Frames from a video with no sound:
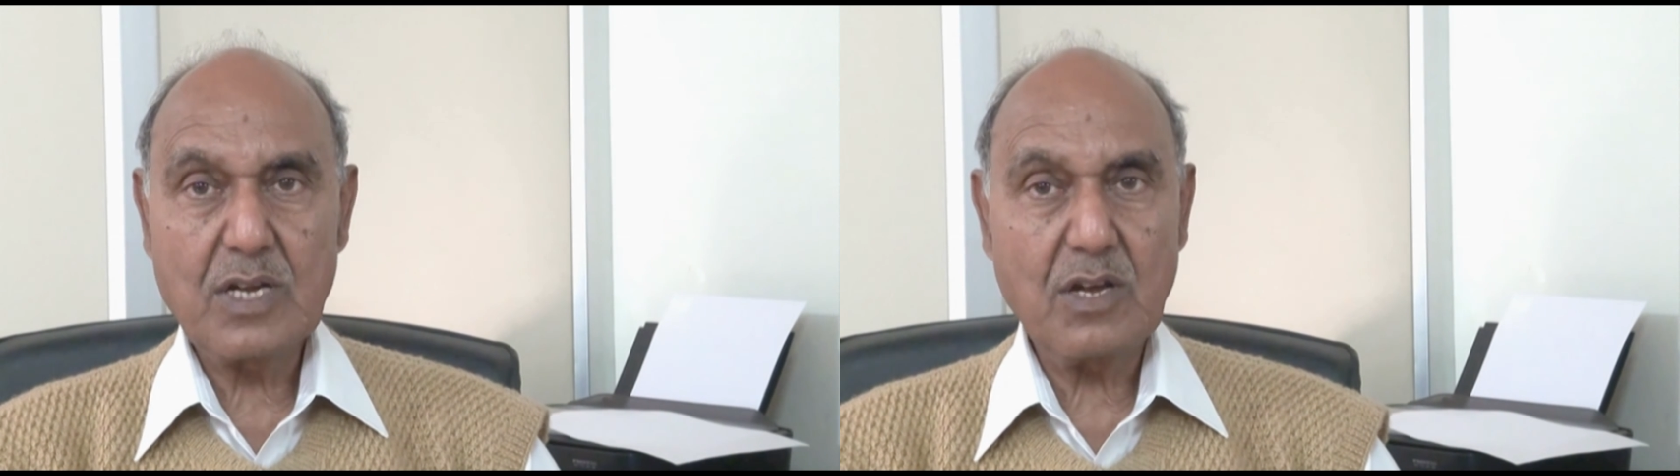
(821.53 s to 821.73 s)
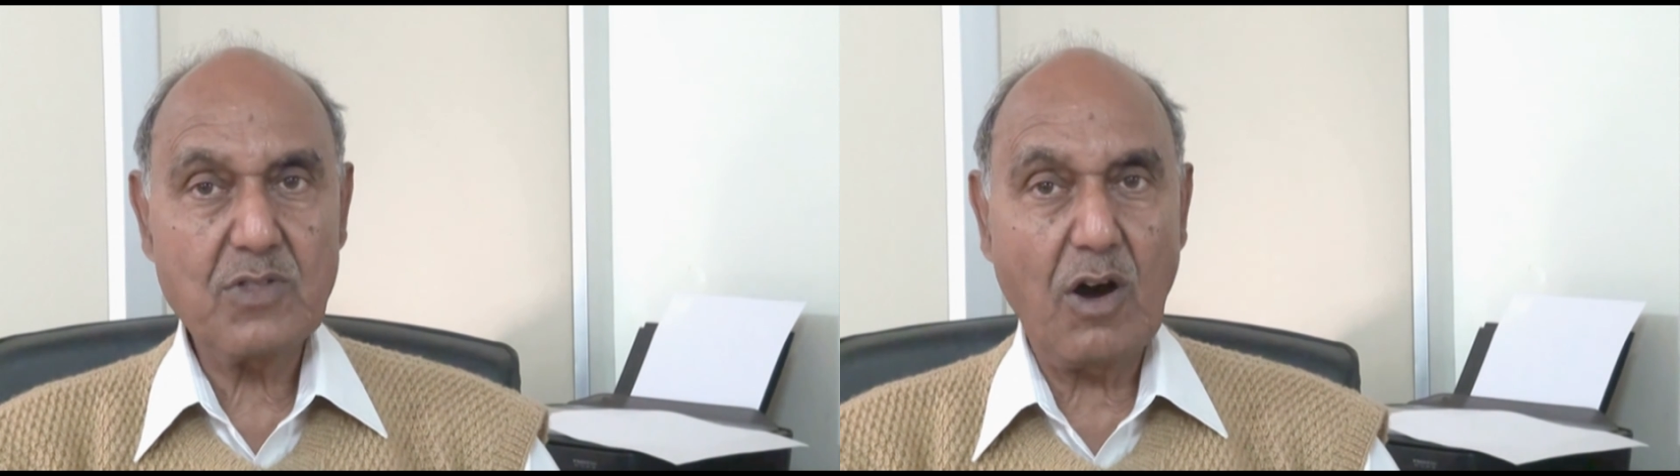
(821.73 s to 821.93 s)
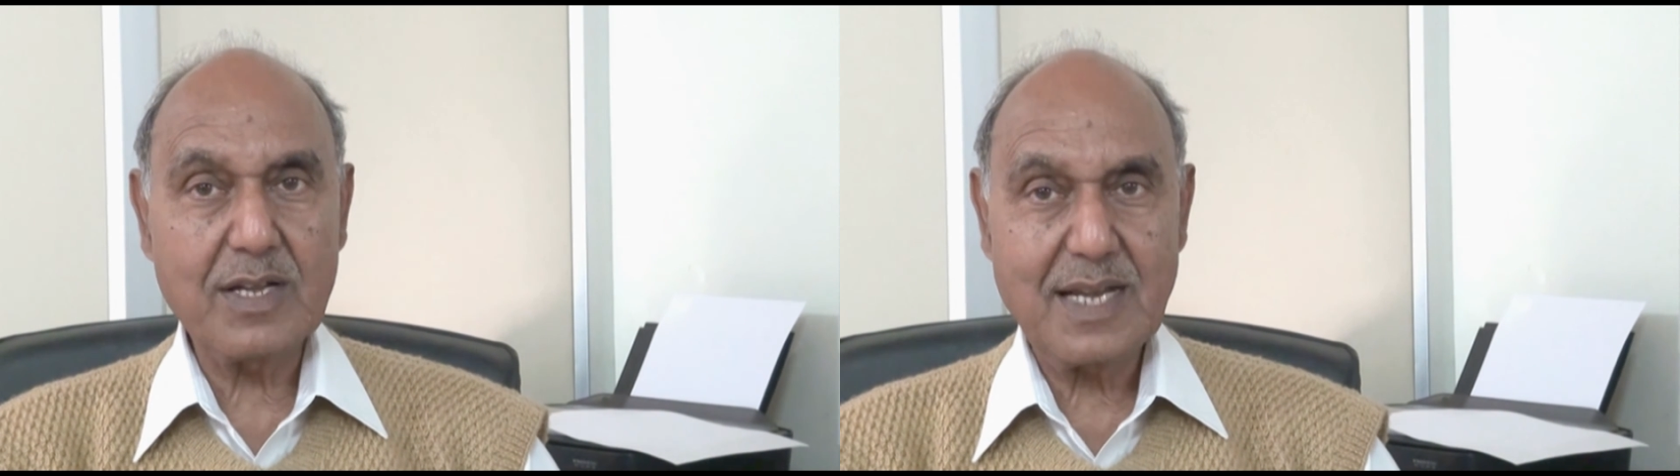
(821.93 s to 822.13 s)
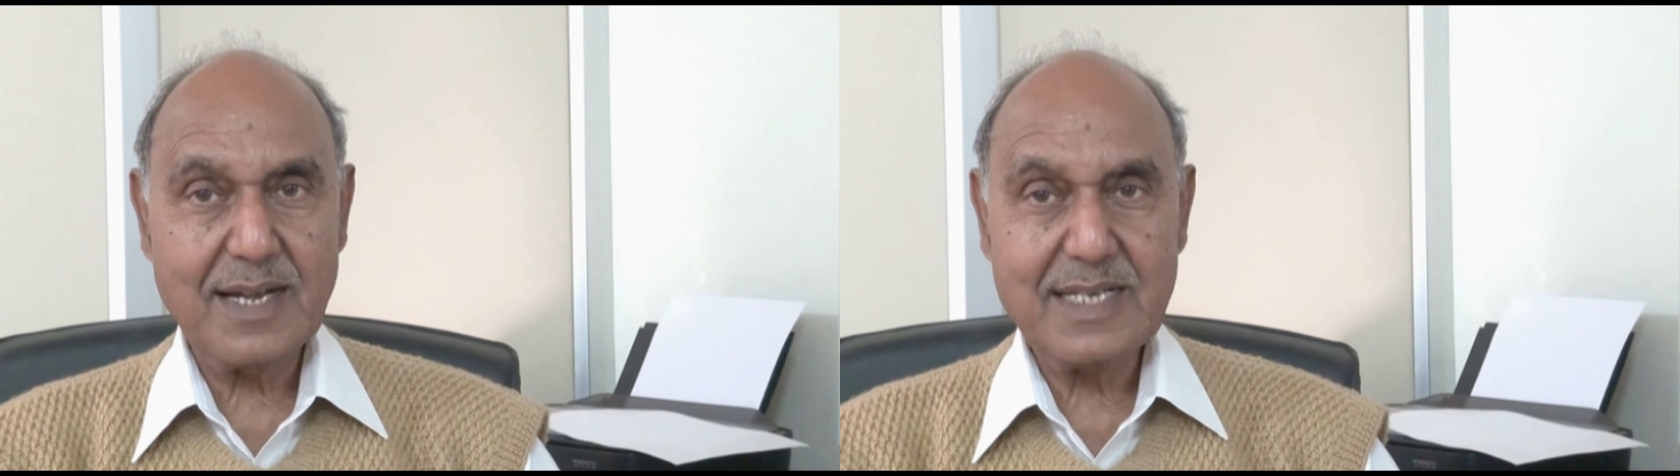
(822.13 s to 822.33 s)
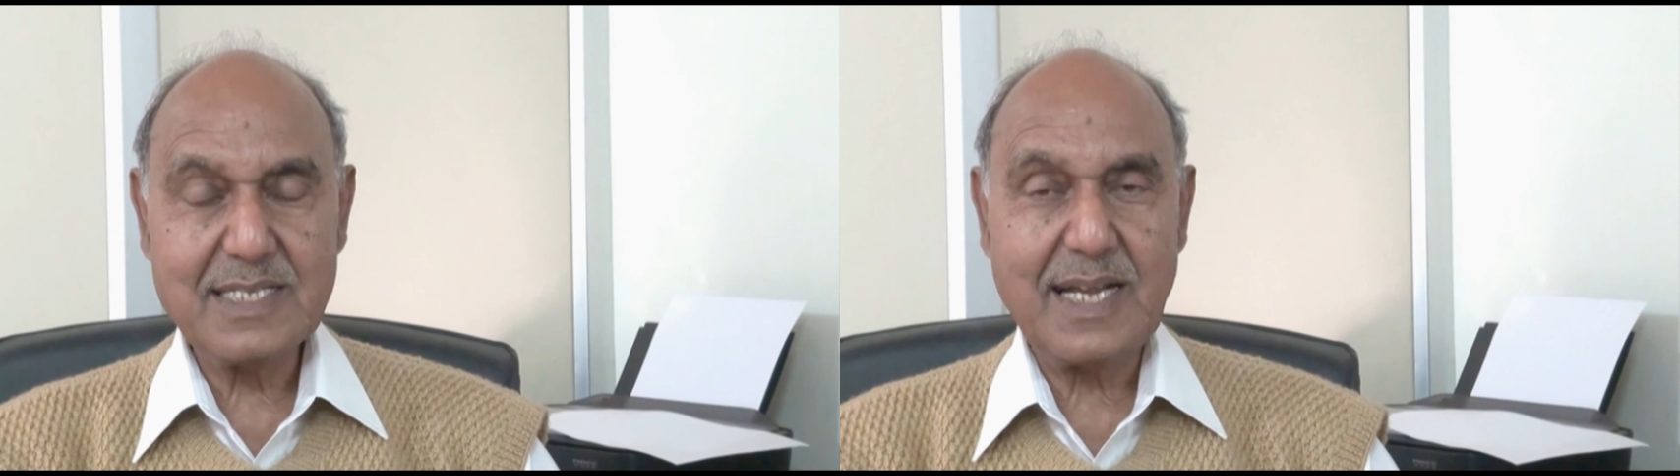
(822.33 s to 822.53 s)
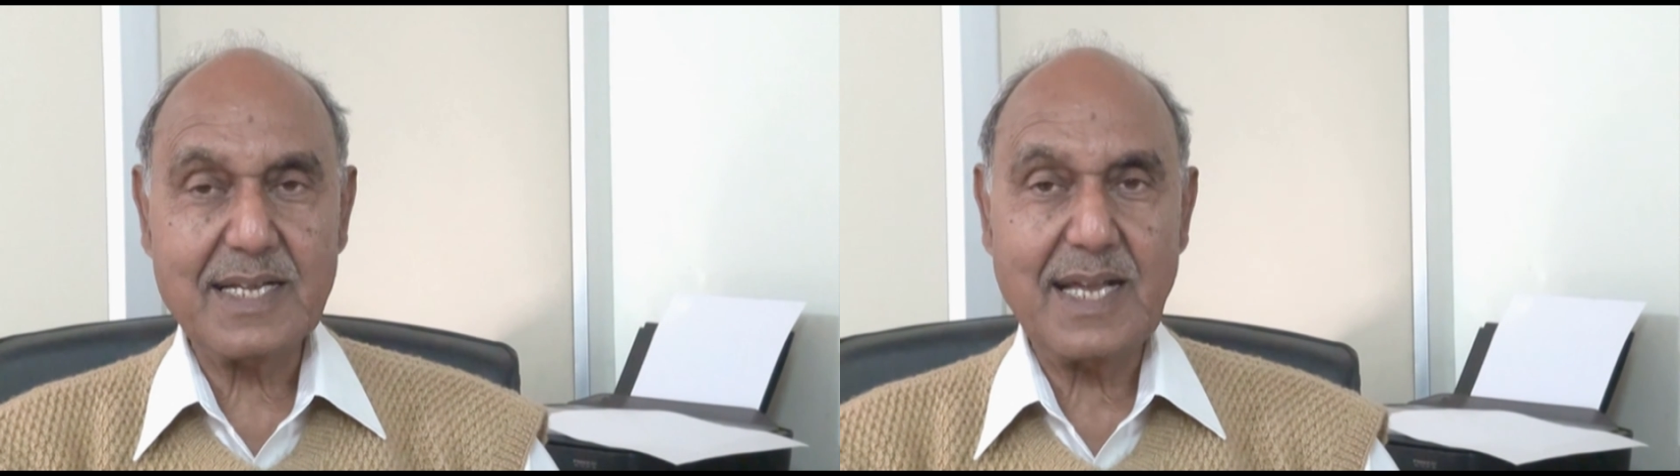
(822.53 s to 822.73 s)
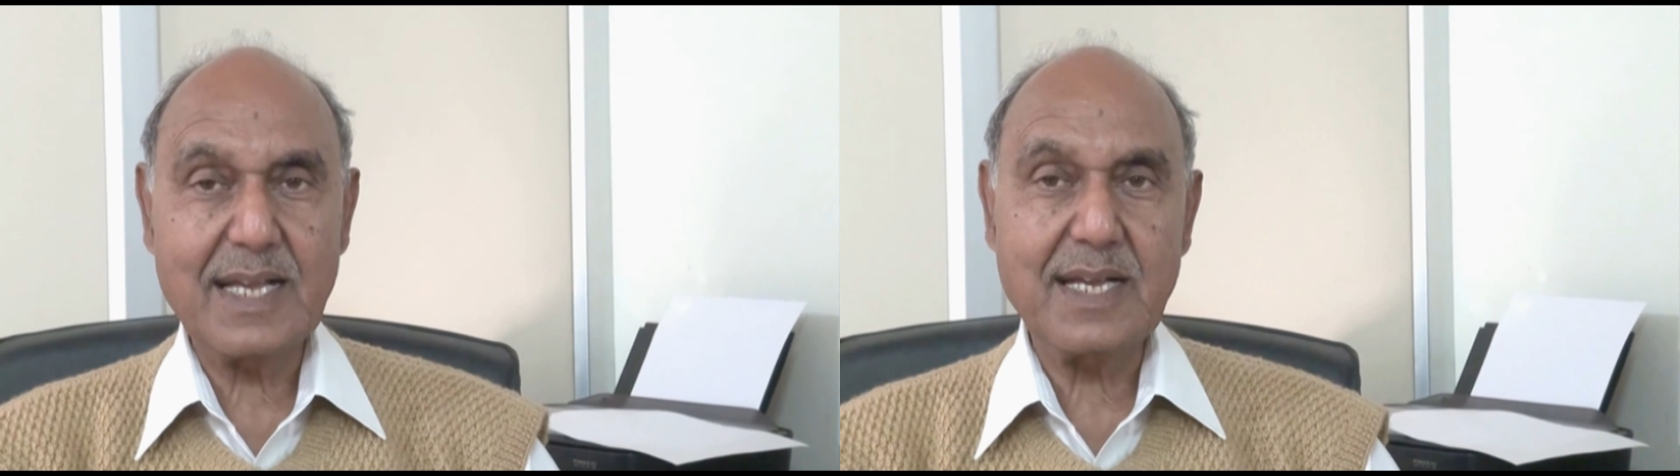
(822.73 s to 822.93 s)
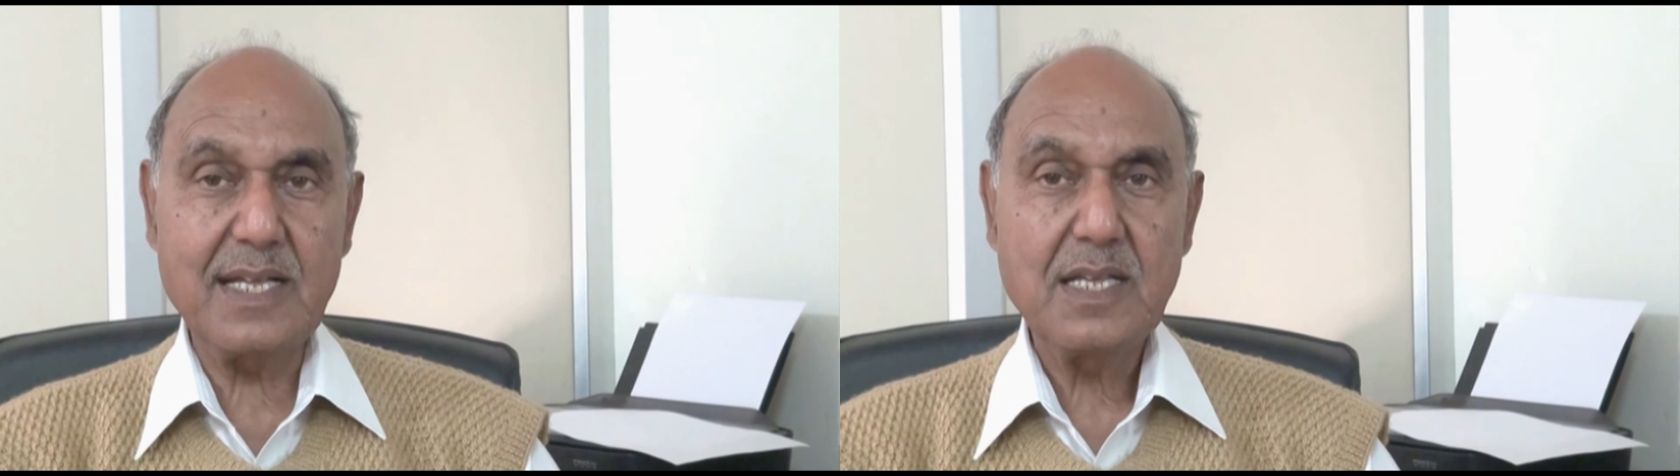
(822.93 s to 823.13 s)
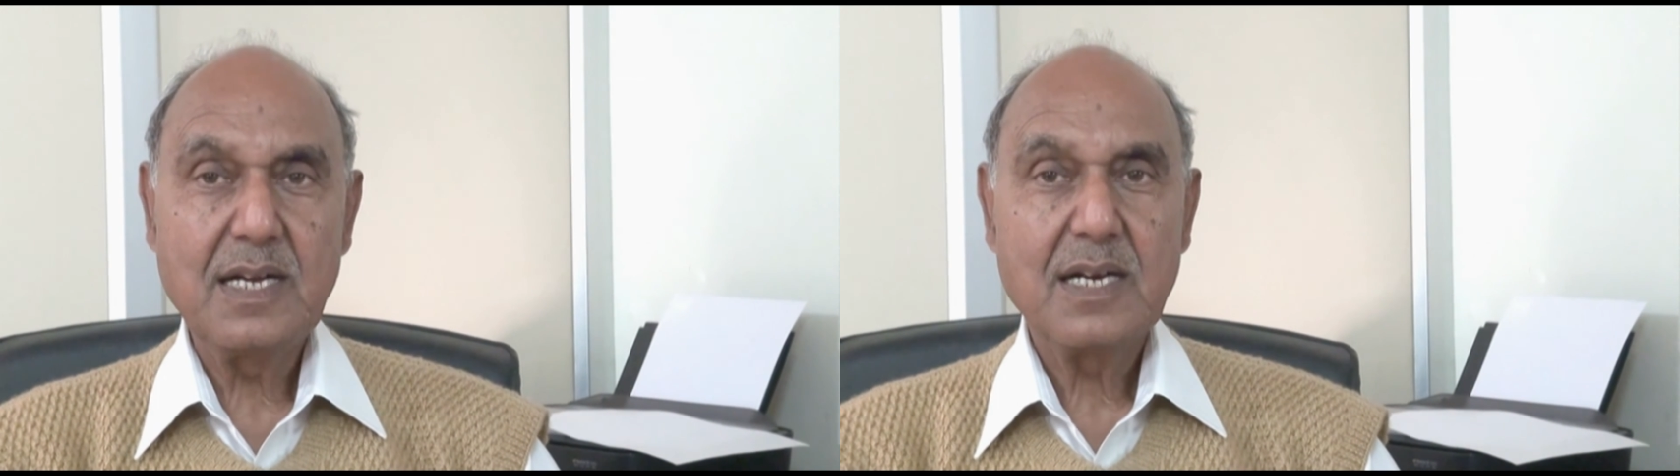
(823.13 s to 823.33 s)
of the auxiliaries that I can